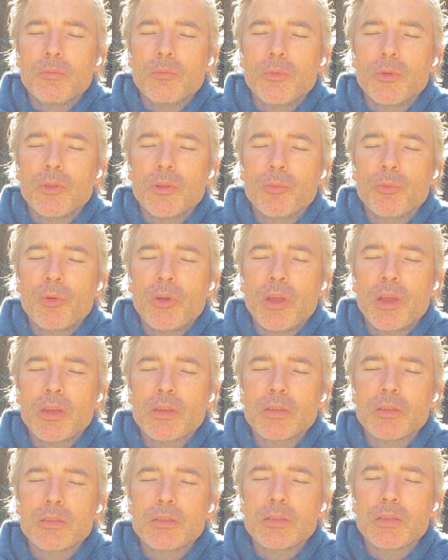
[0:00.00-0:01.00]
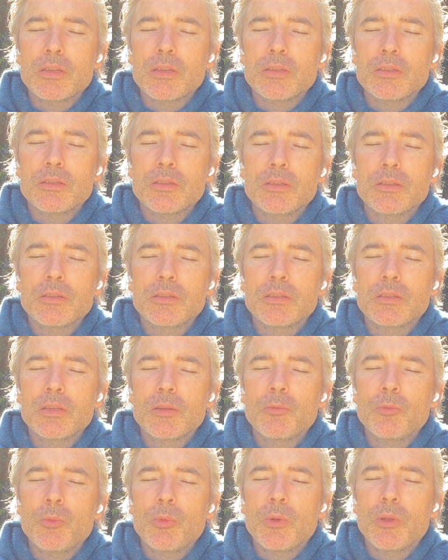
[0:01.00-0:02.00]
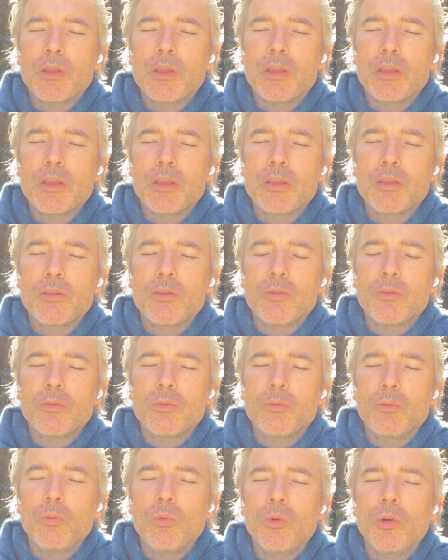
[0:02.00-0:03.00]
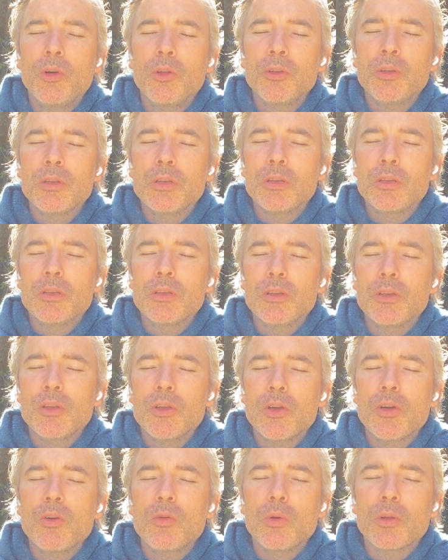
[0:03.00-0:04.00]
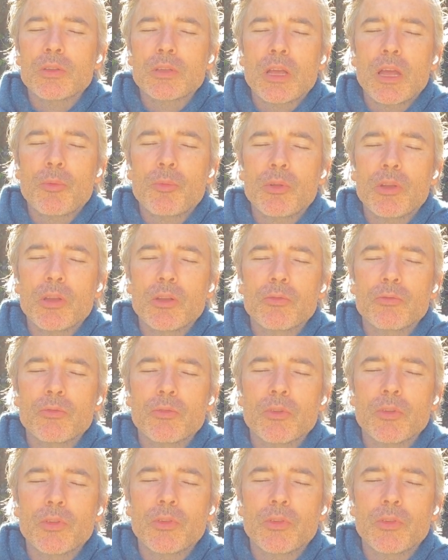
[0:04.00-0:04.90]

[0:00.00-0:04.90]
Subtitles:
but the practice is to simply, one, know what's happening for